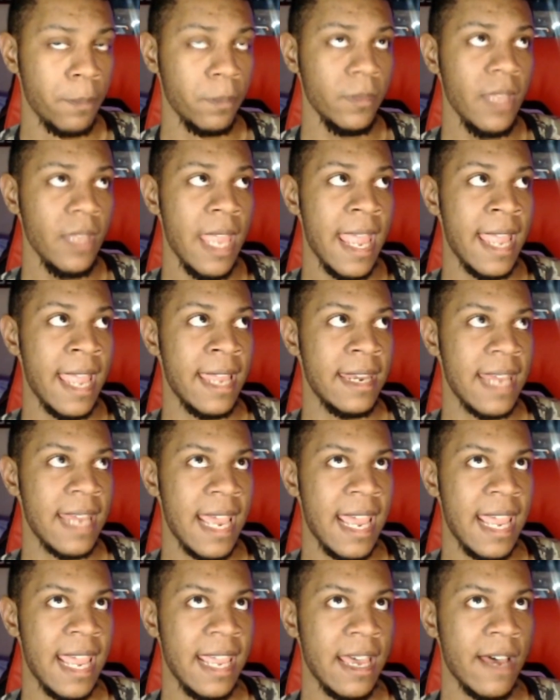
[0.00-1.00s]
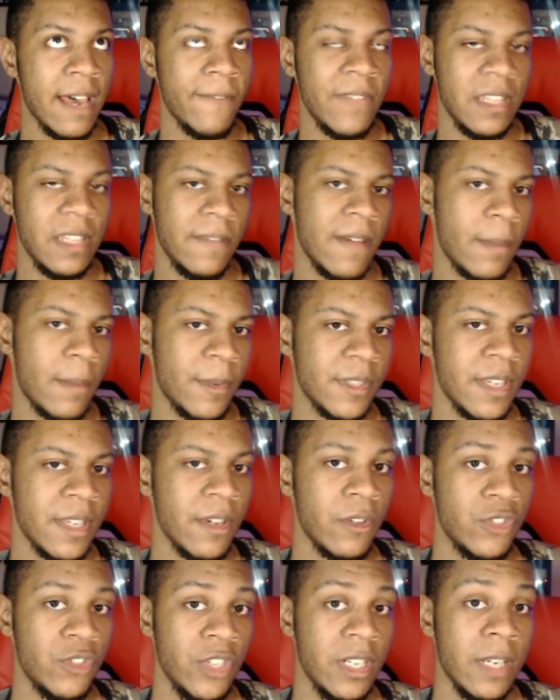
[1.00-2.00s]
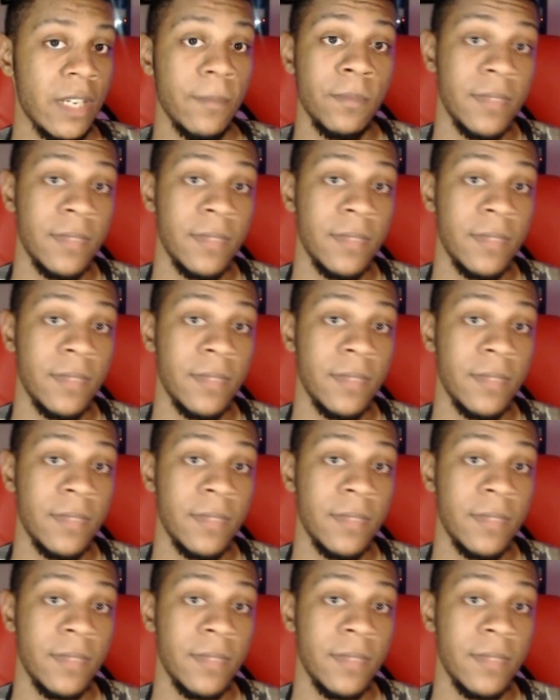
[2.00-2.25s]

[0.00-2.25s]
and a 55% Gogeta.